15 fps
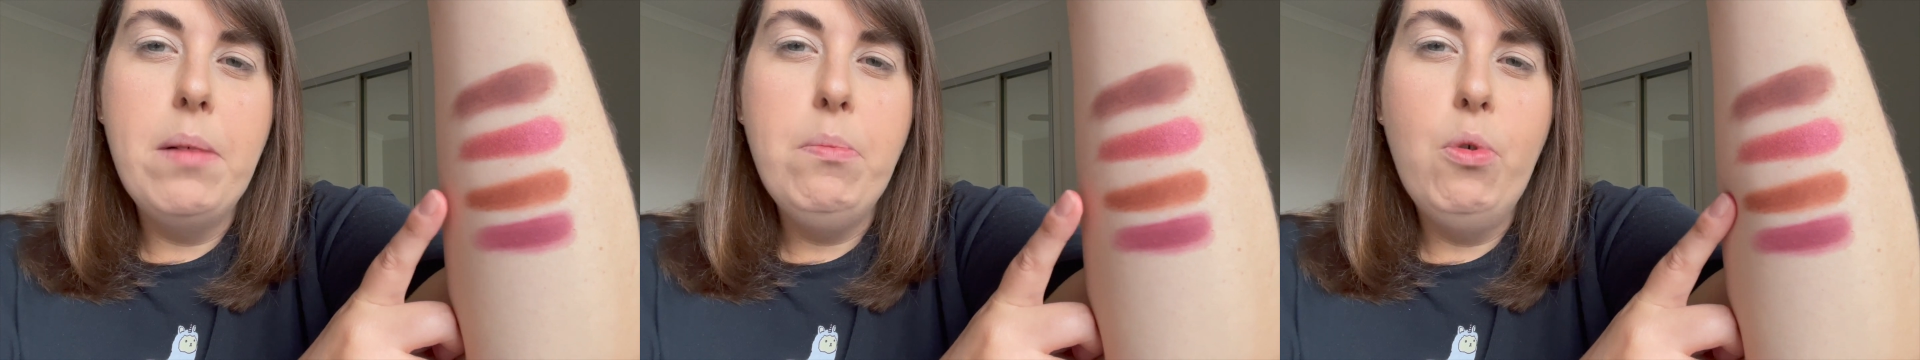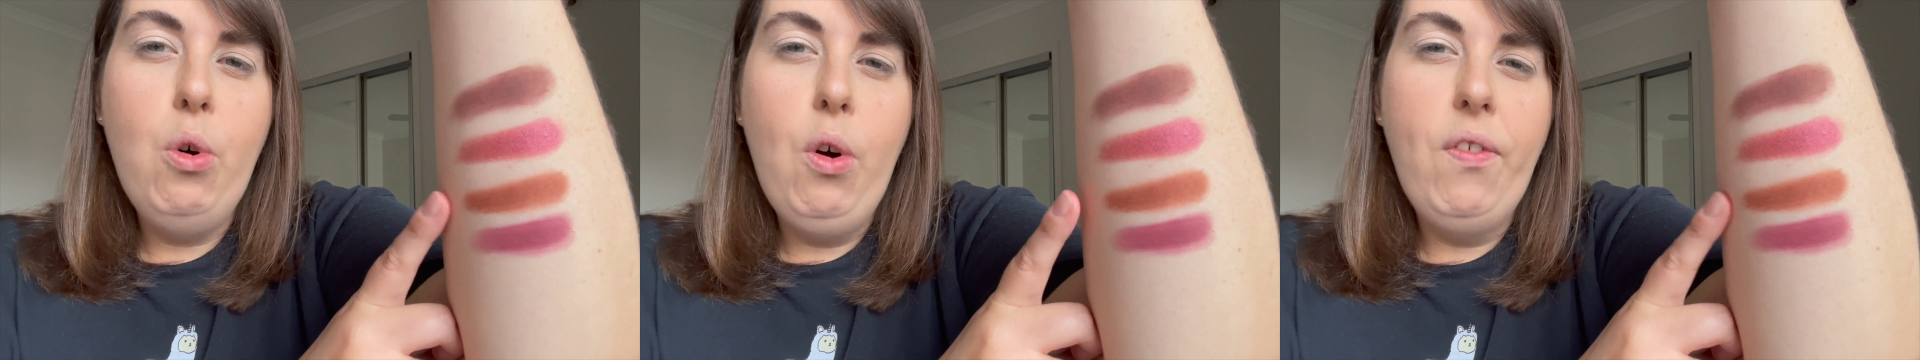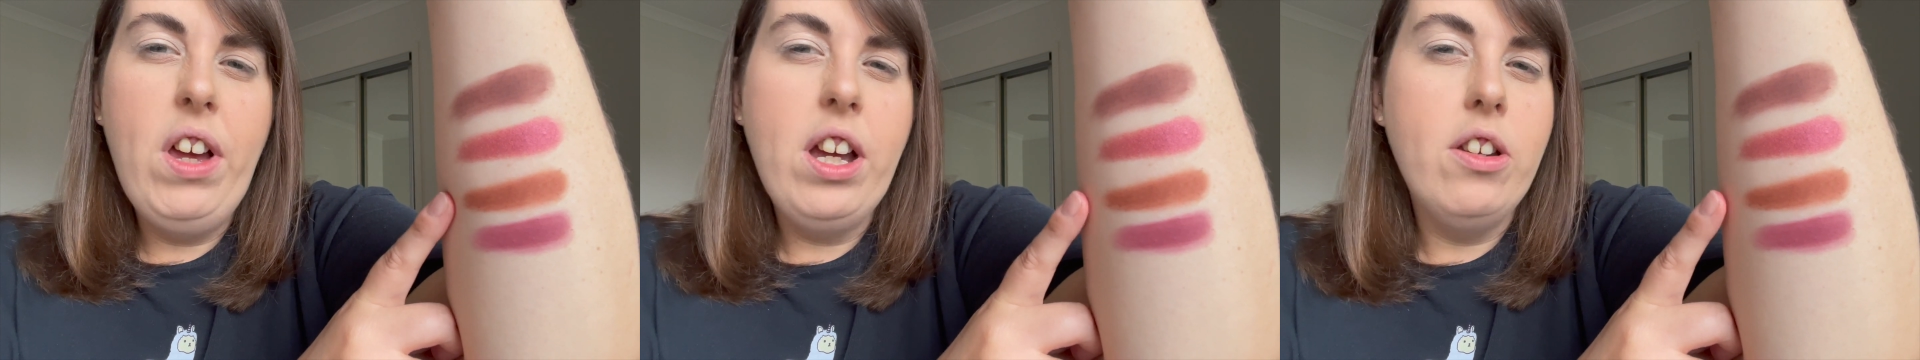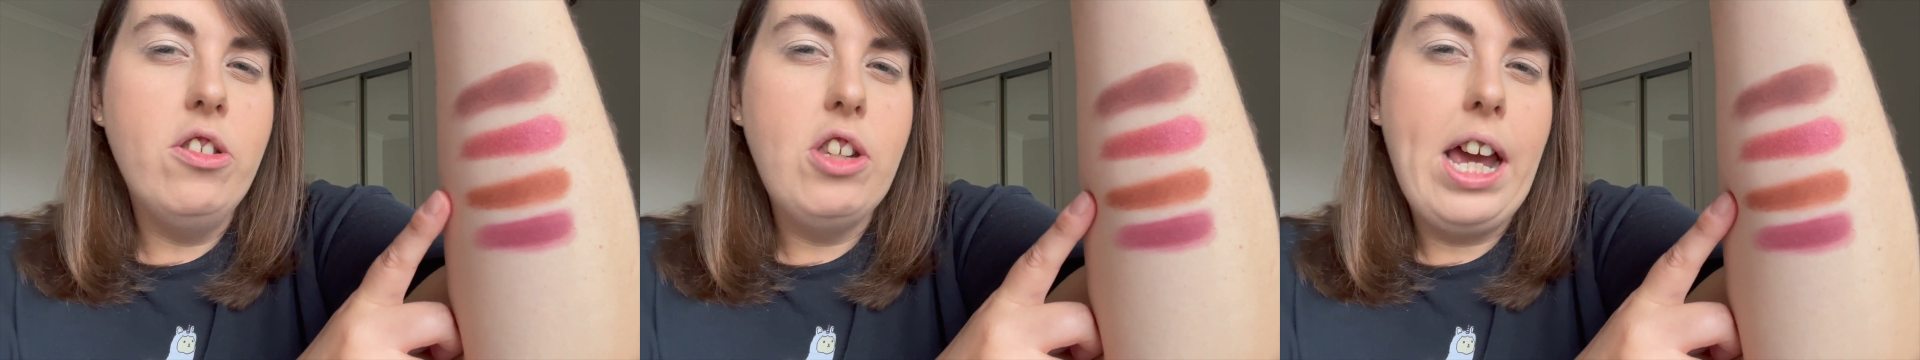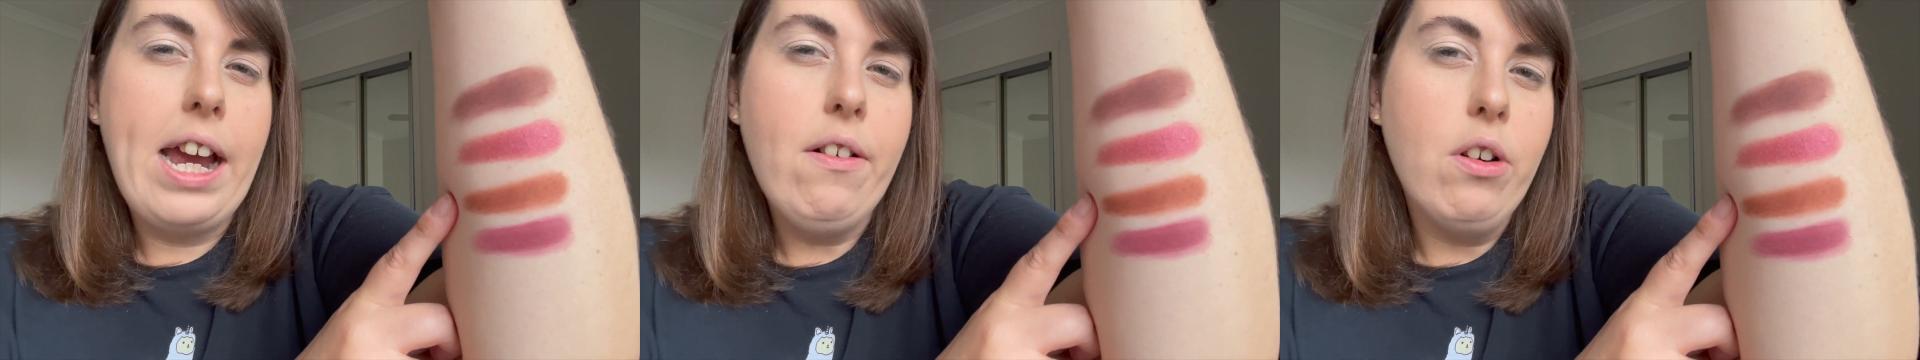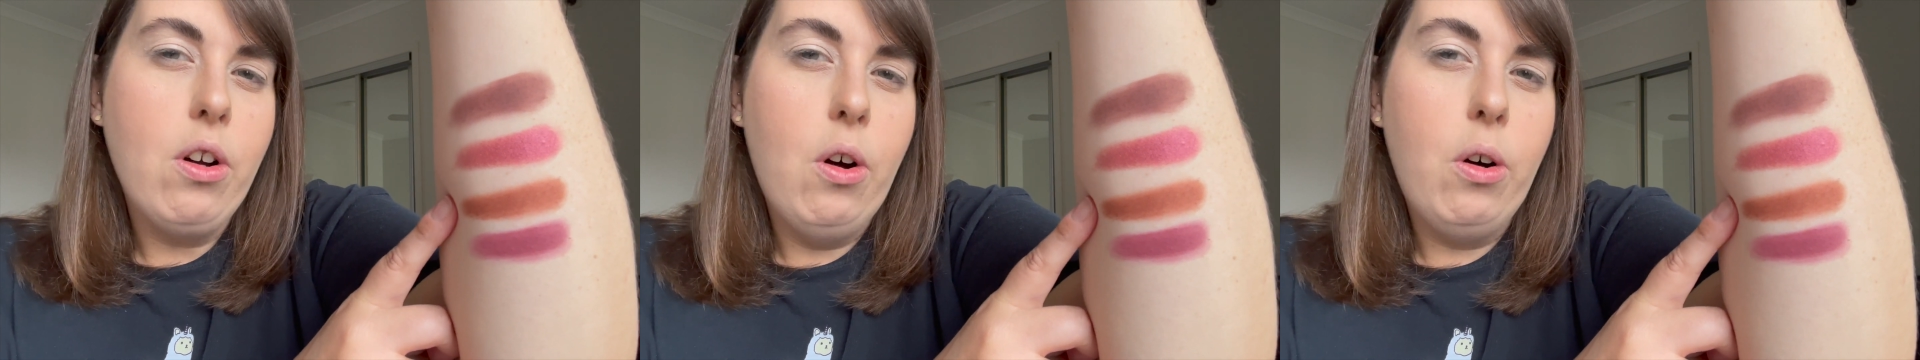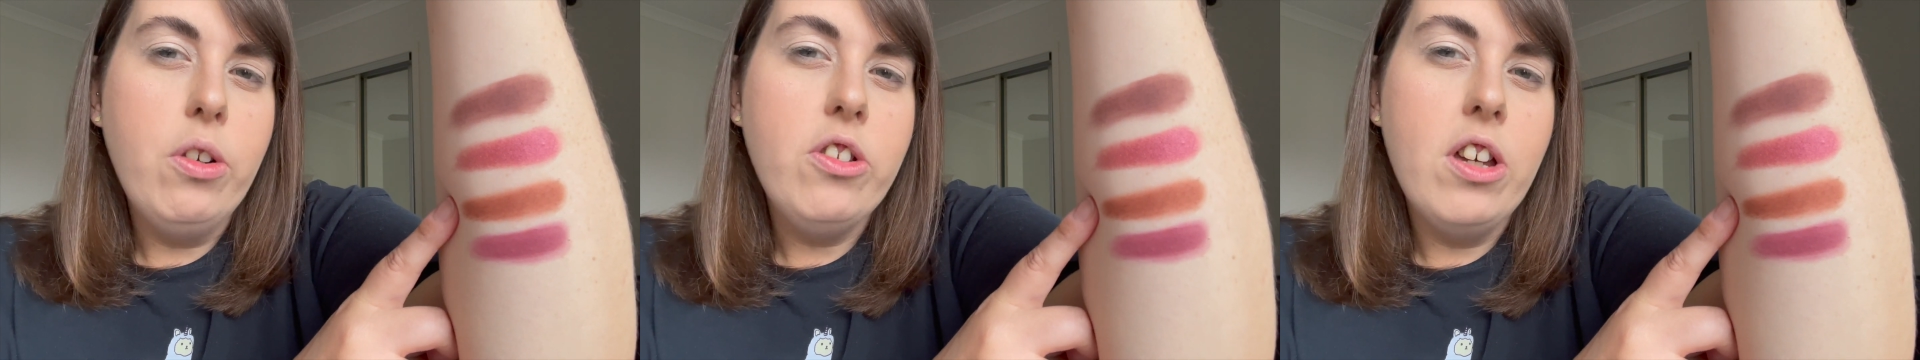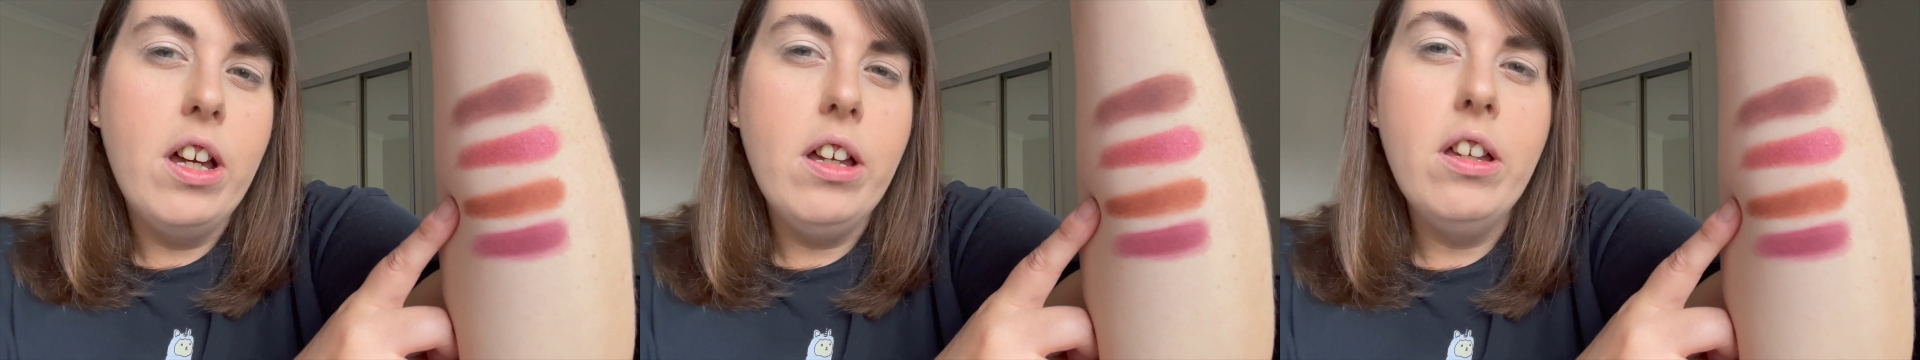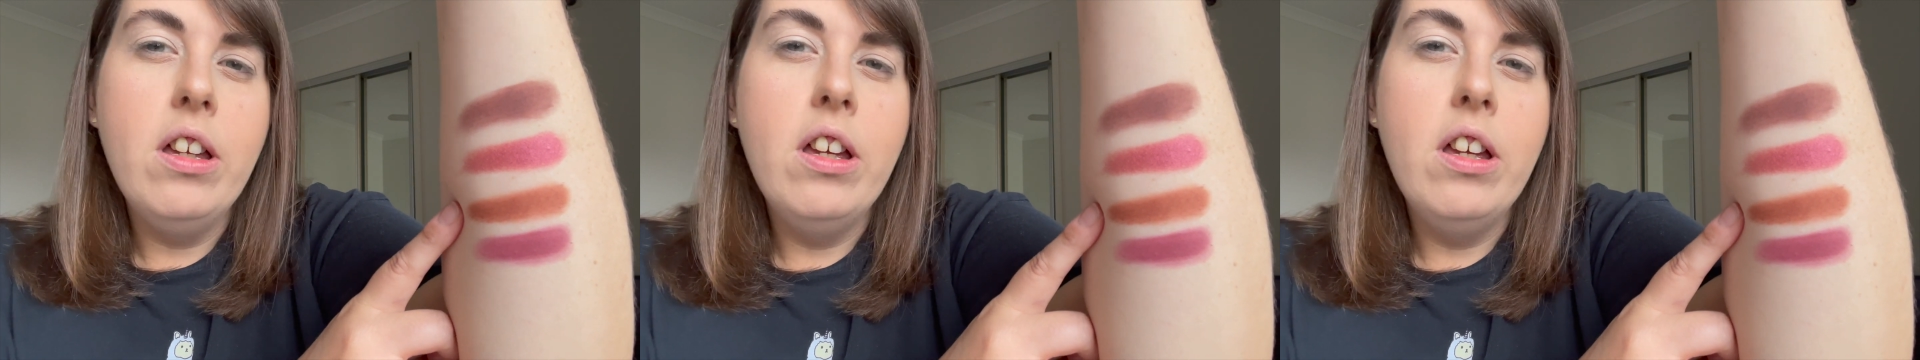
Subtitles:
more of like a terracotta,